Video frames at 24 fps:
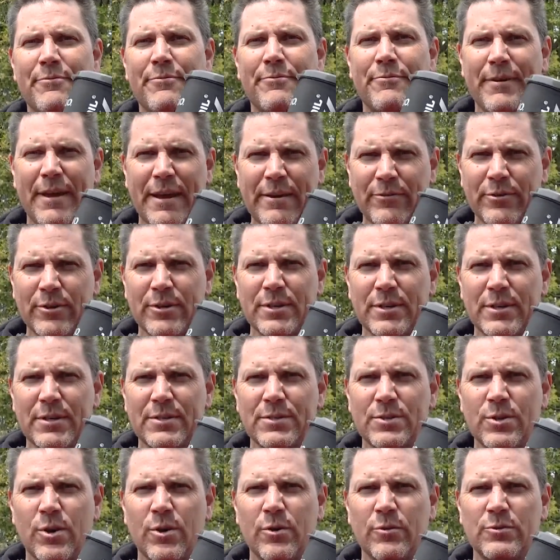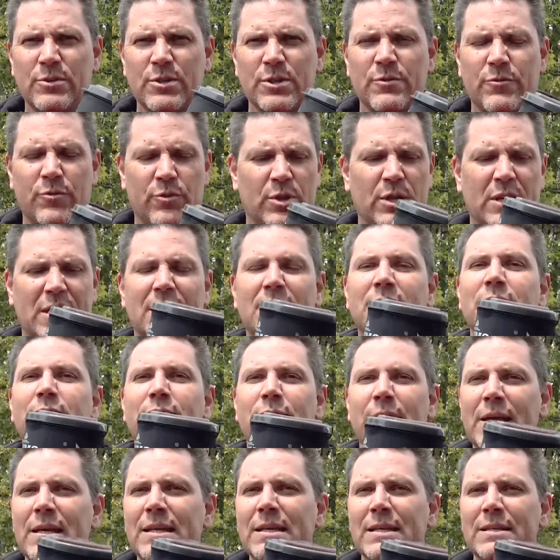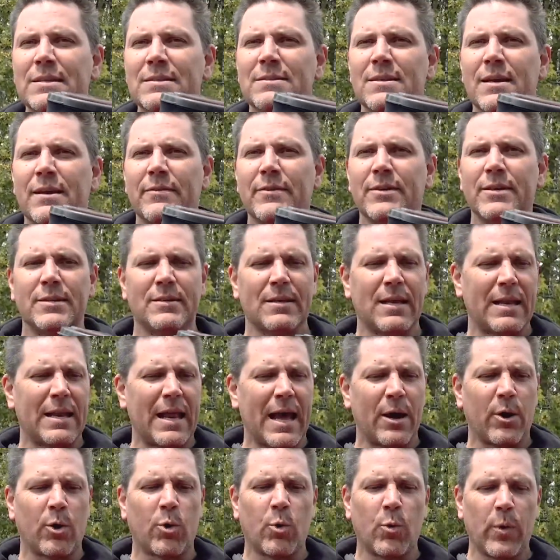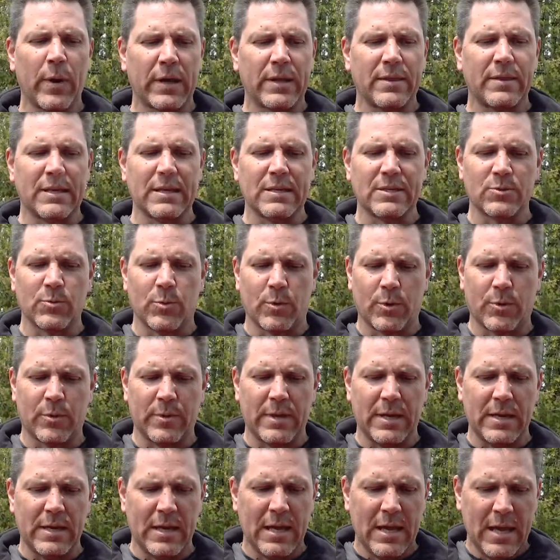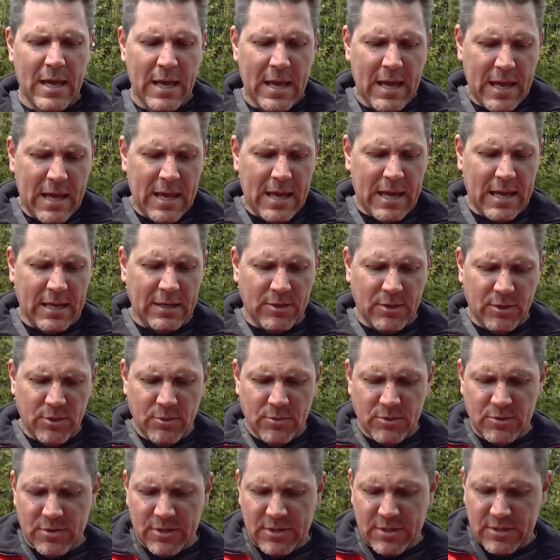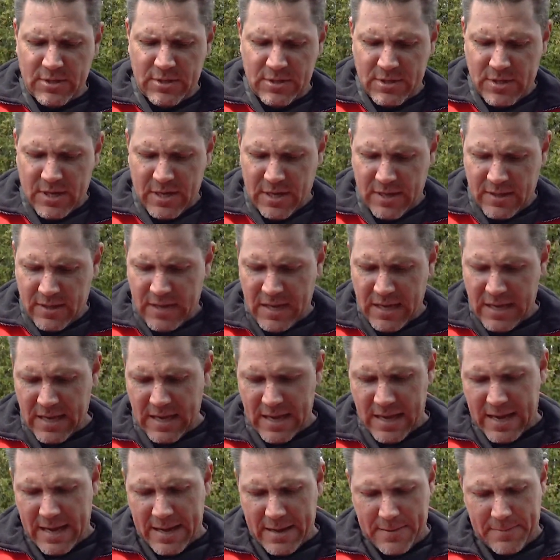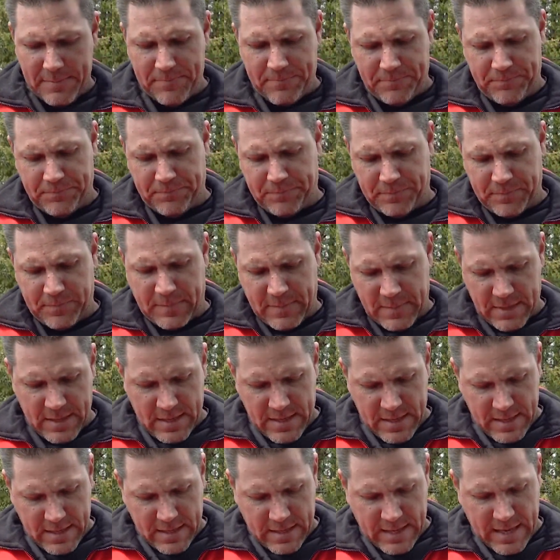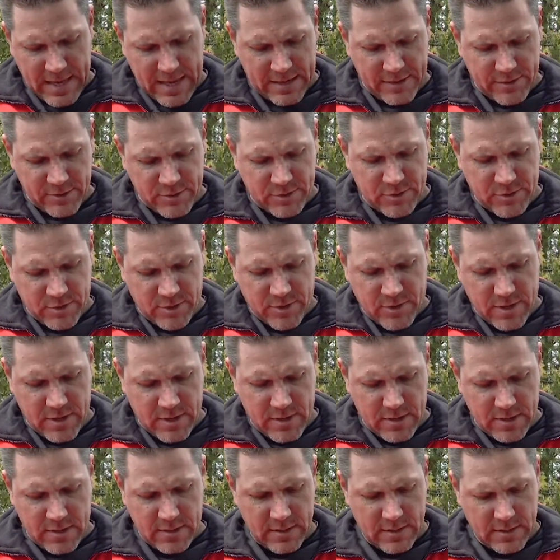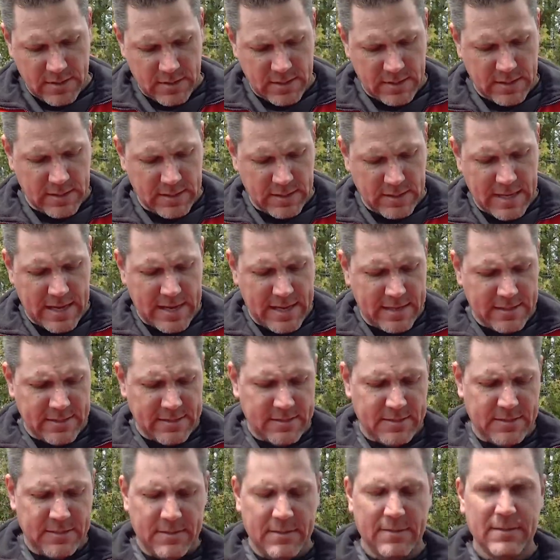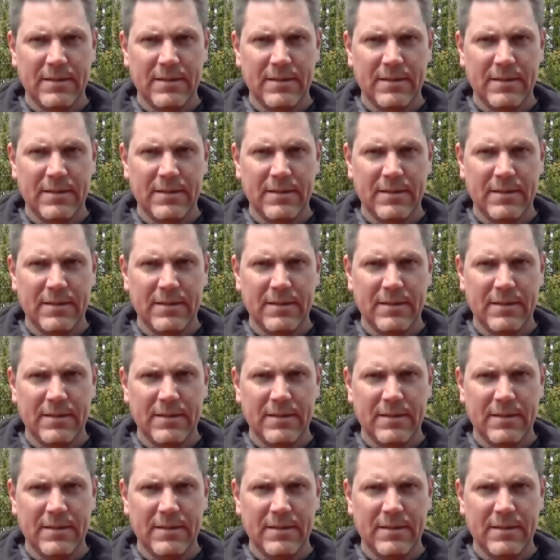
favorite stove just for the convenience of it and how quick things work with it. It uses the canister gas.